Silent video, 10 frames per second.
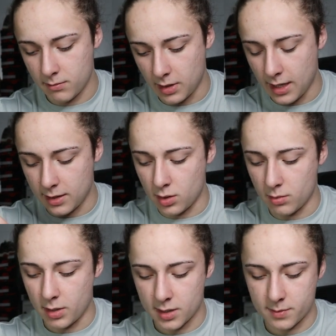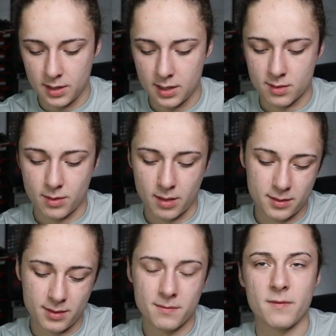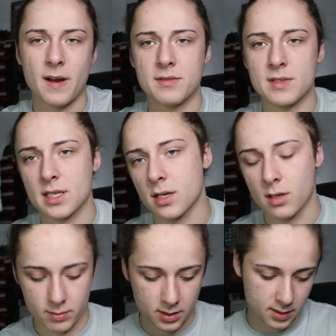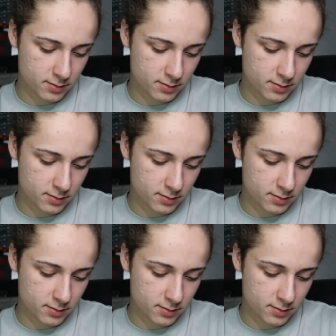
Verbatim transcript: they had no box, but these are probably five, 600 bucks.